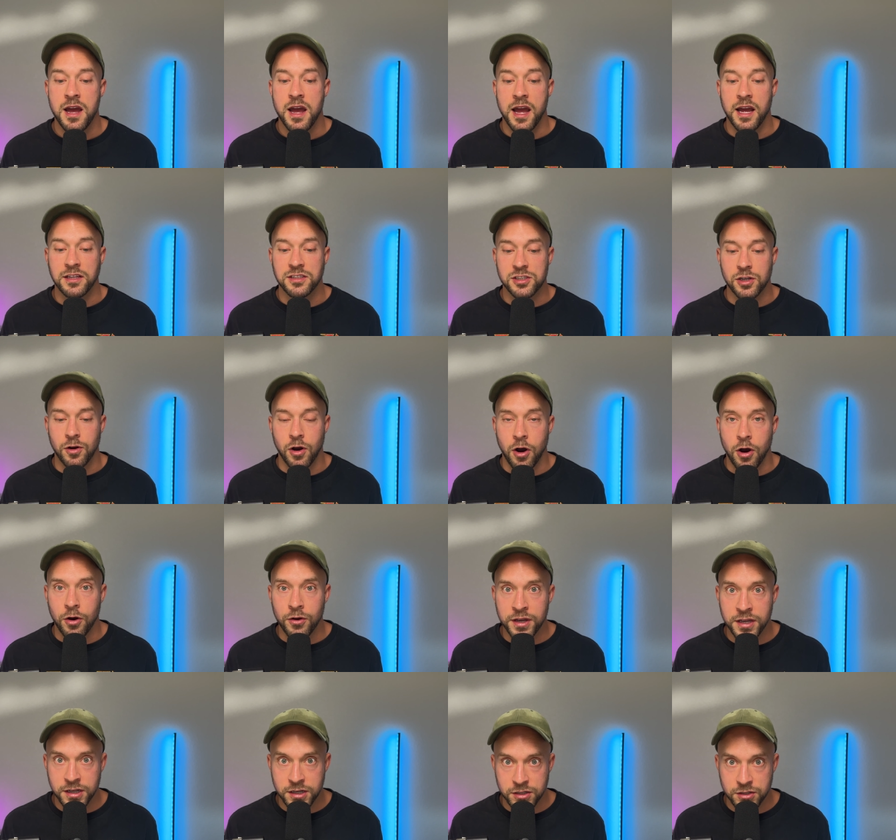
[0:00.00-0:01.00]
And so all
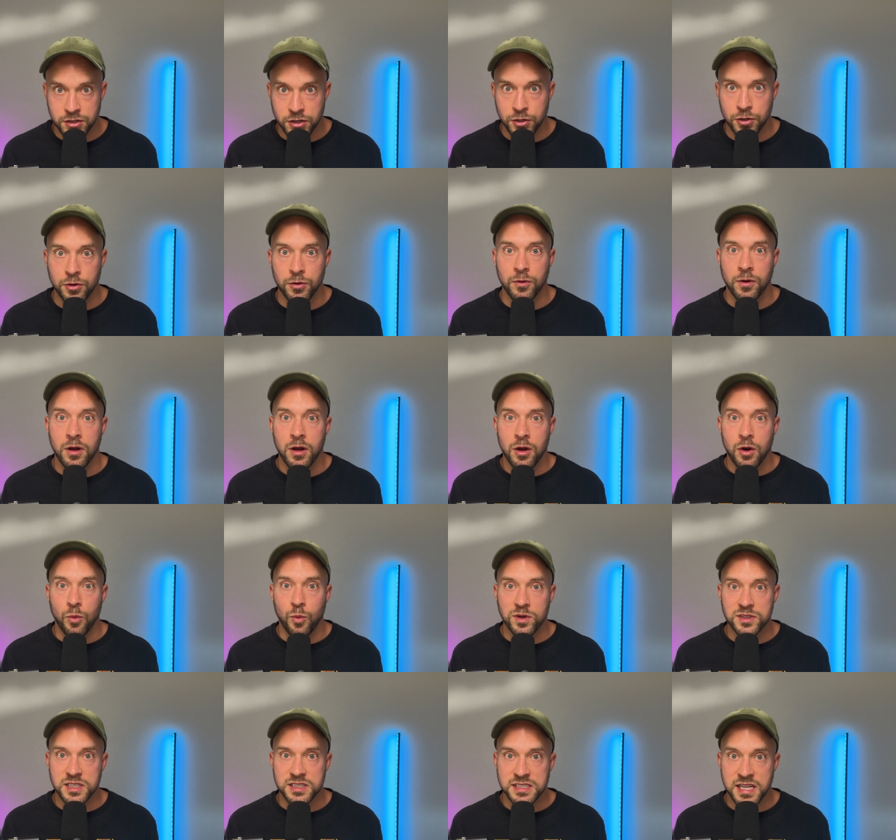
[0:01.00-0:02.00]
he could do
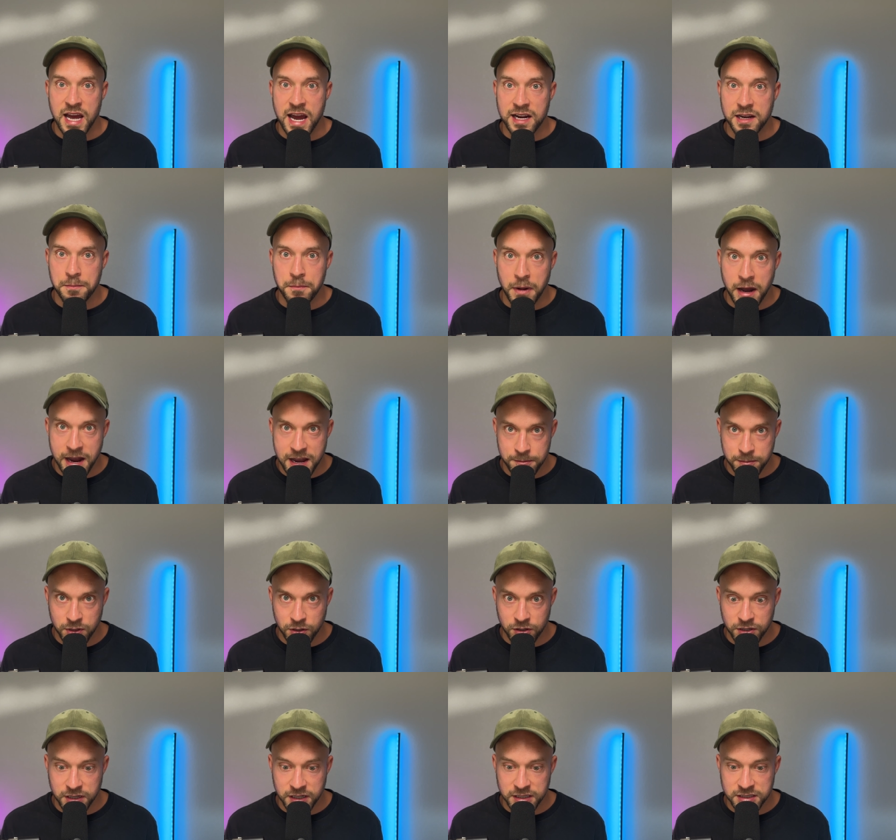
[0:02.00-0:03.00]
was attack my
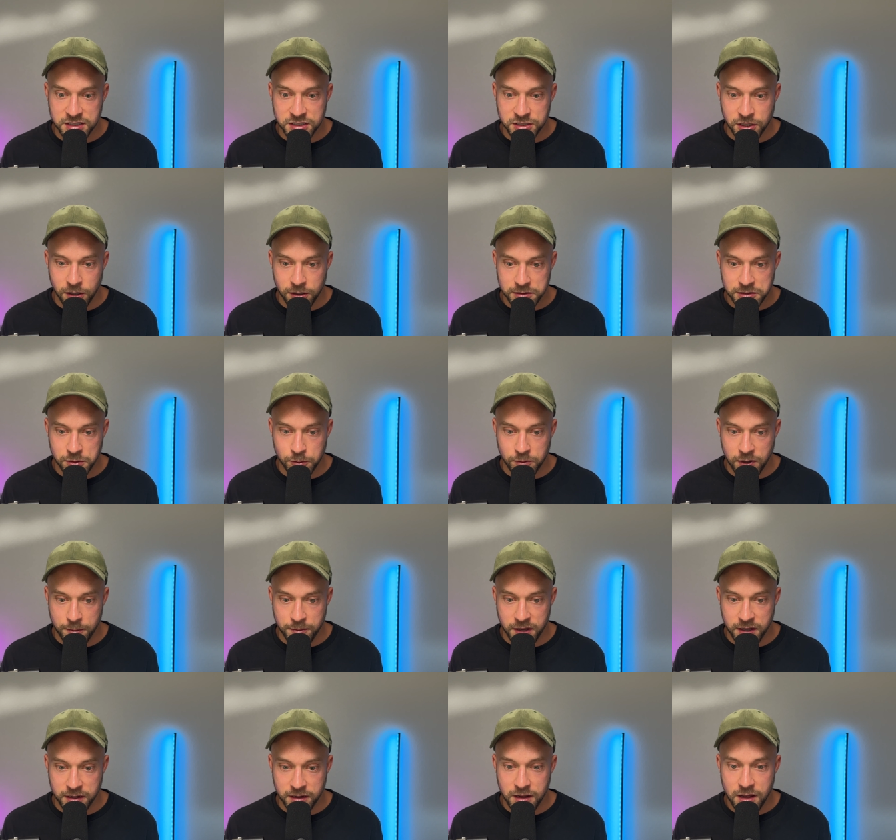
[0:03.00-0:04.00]
ability to talk to
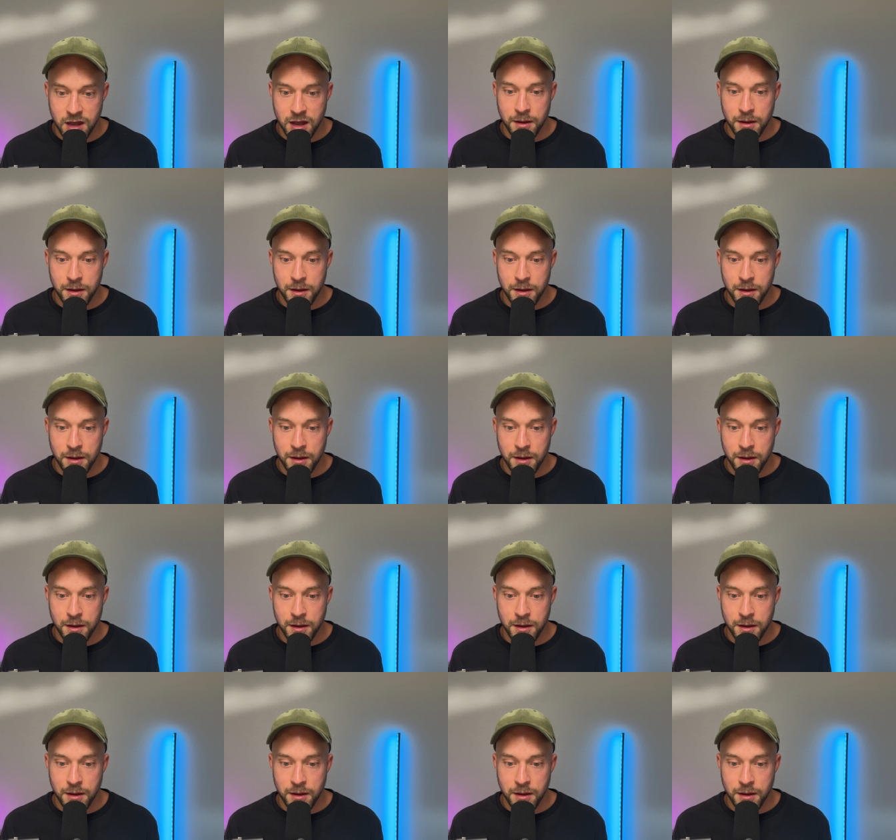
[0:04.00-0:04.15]
women